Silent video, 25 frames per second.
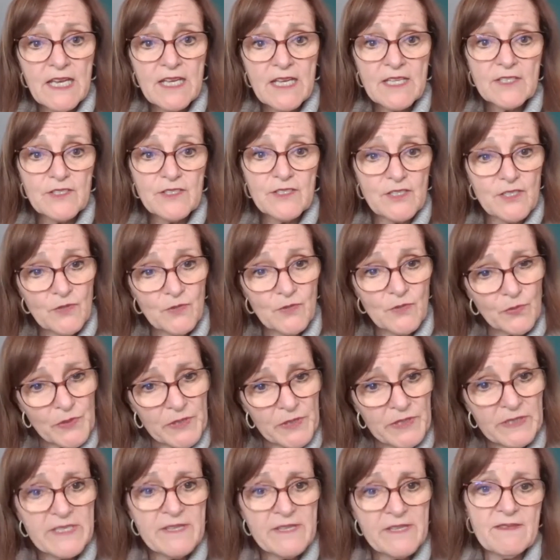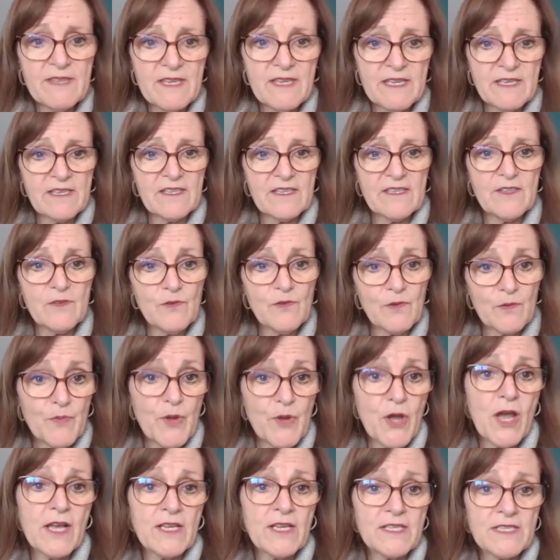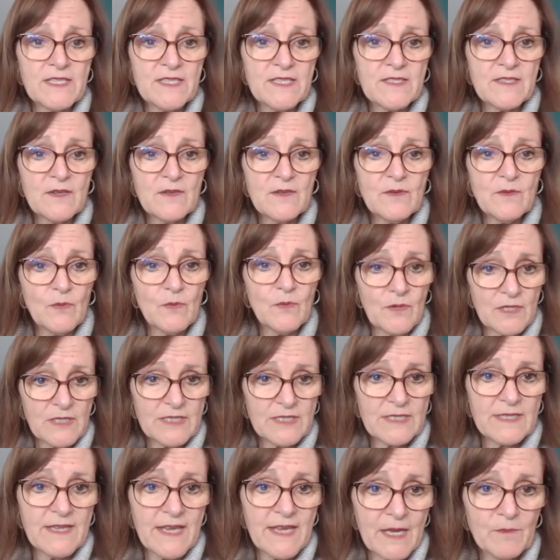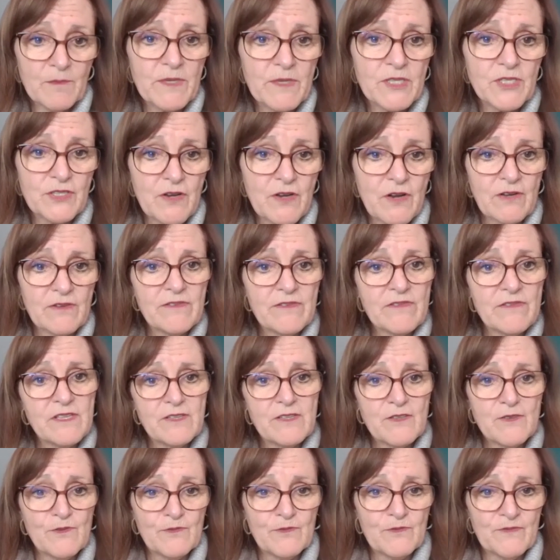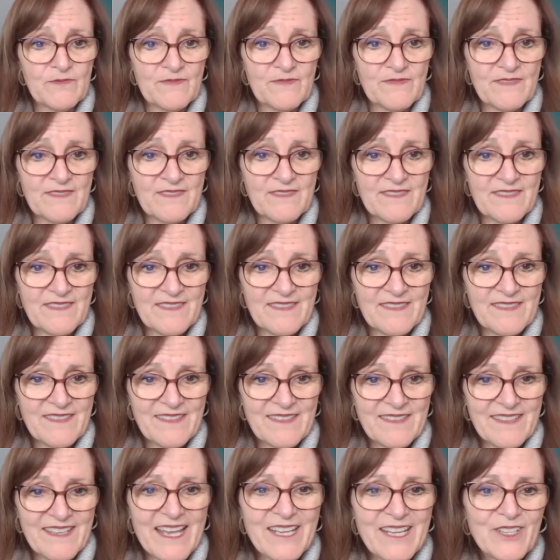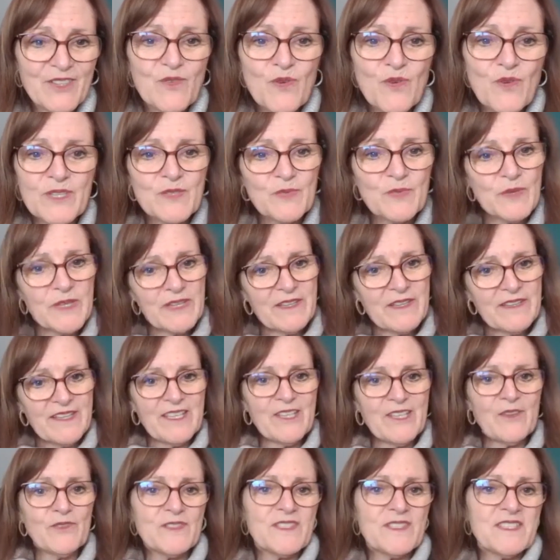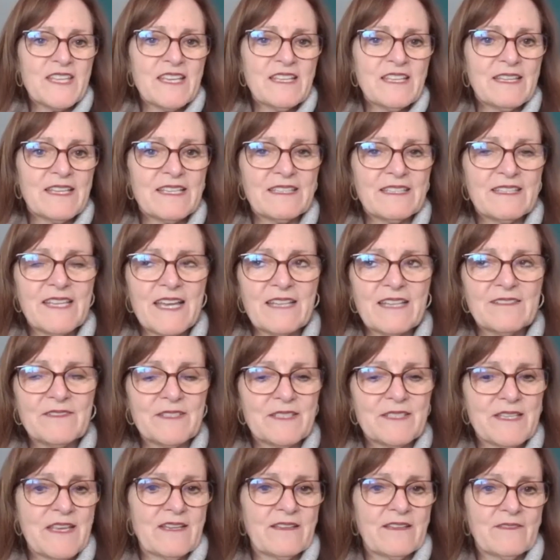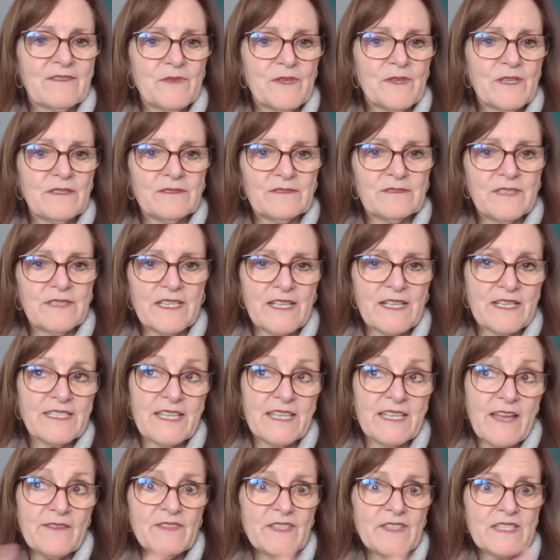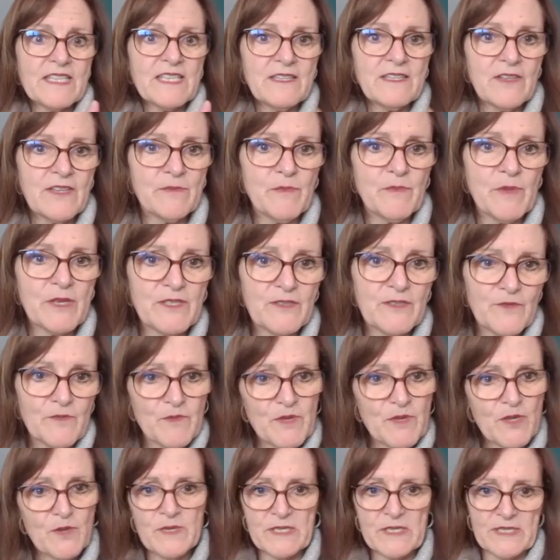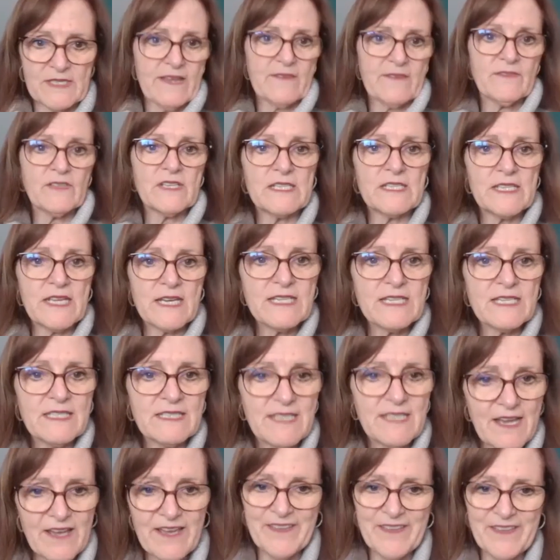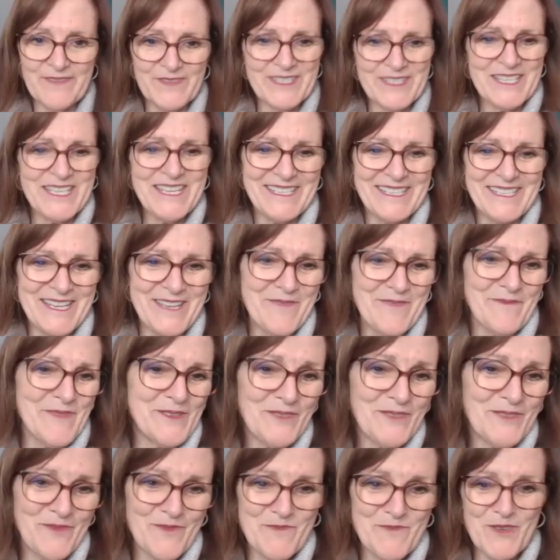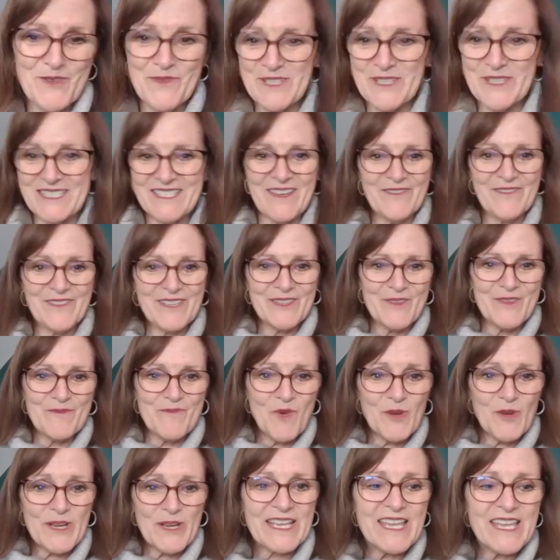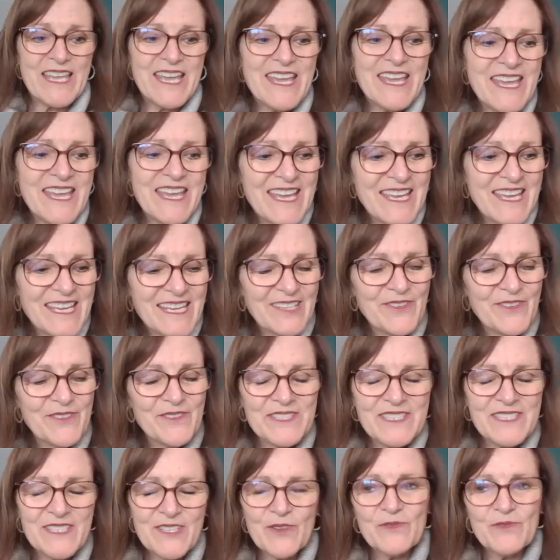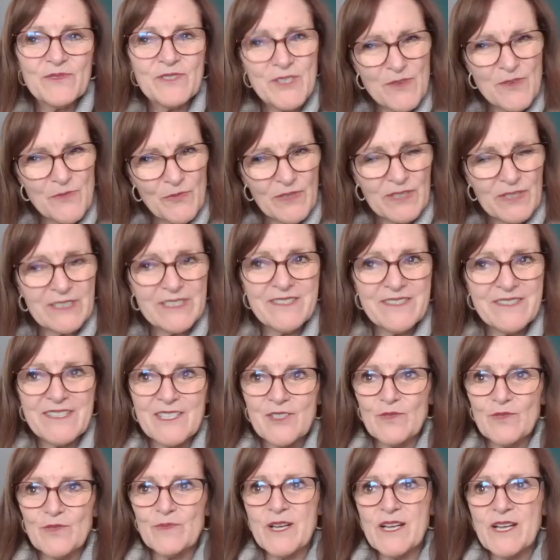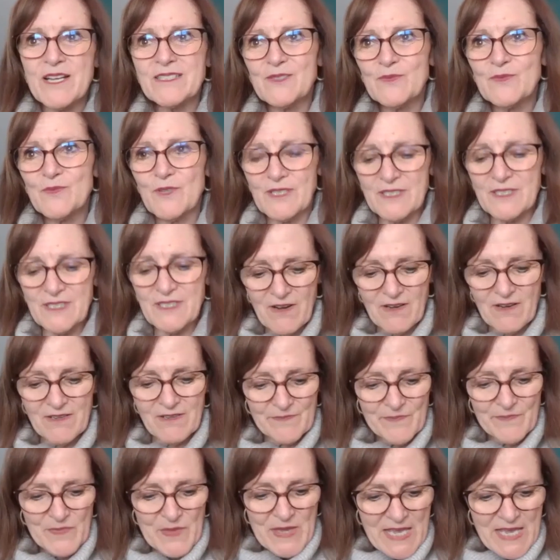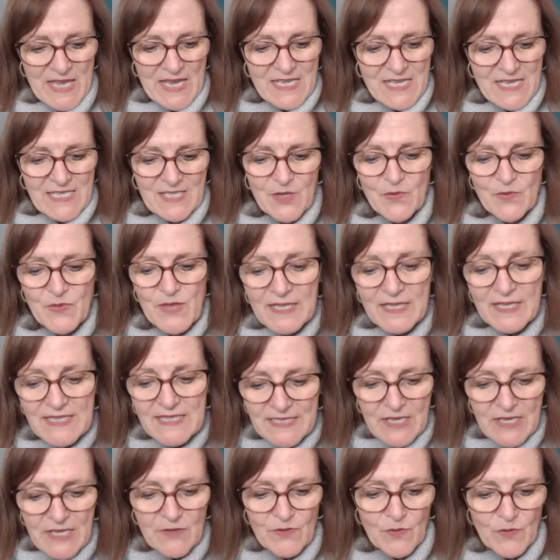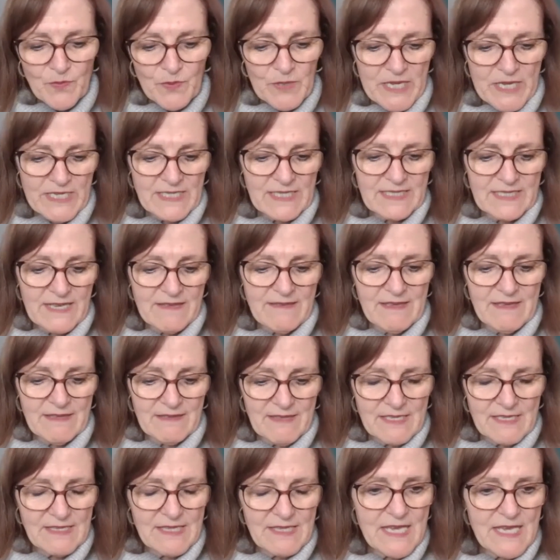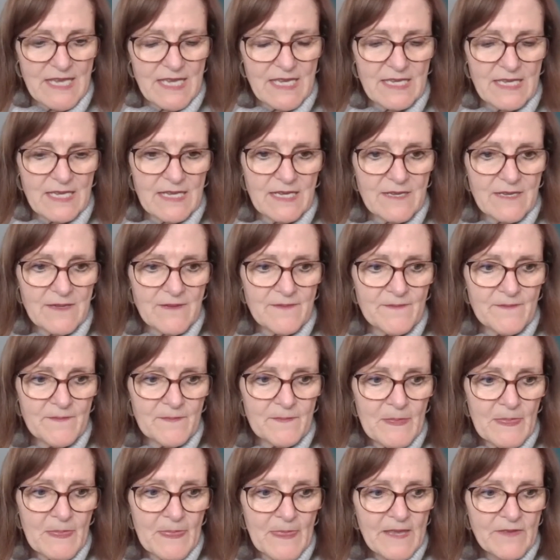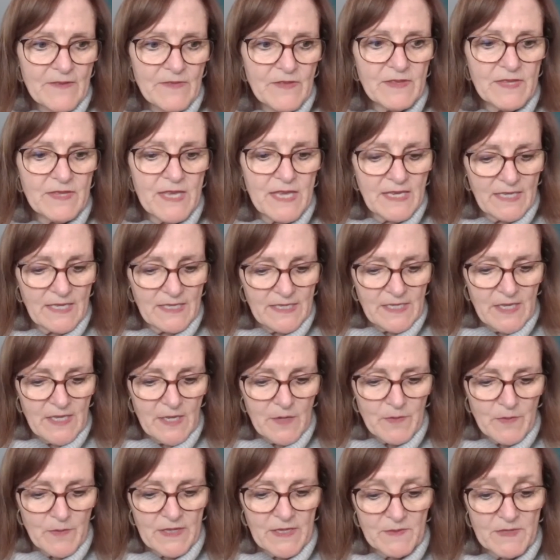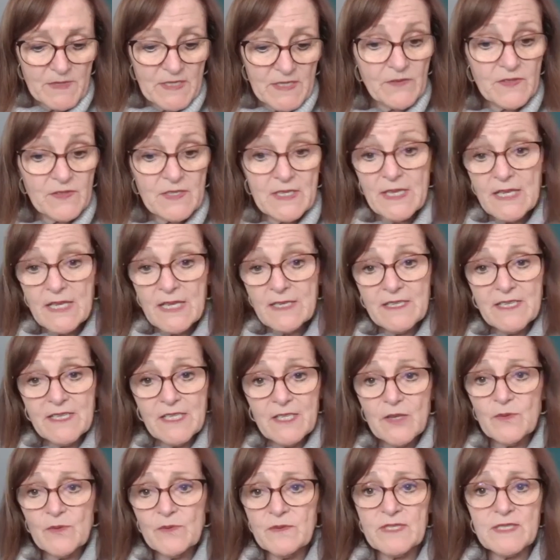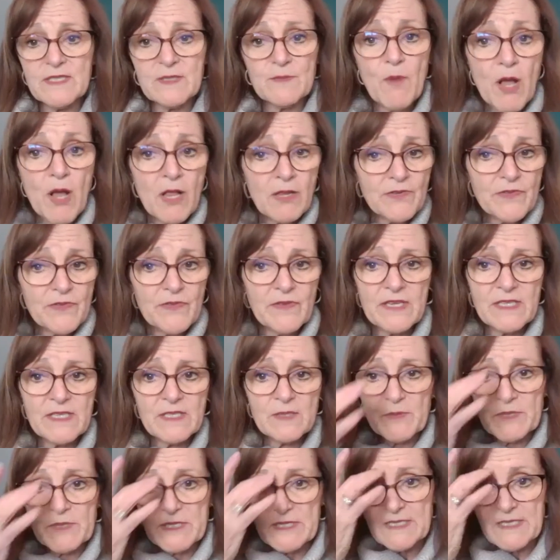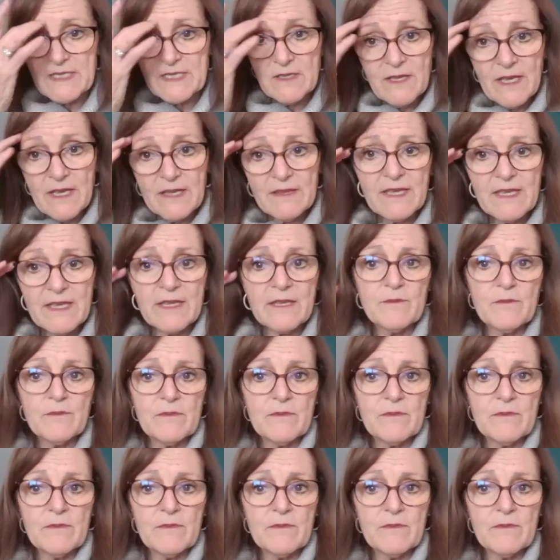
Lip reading: do you really think your boss works that much harder than you? And of course, when, say it like that, it's like, well, and I said, I've seen emails from you at 7 at night. I've seen emails from you at 7 in the morning, and so do you really think your boss works harder? So that's another place I think that they can inhibit themselves. And then, smaller things, but still, I think,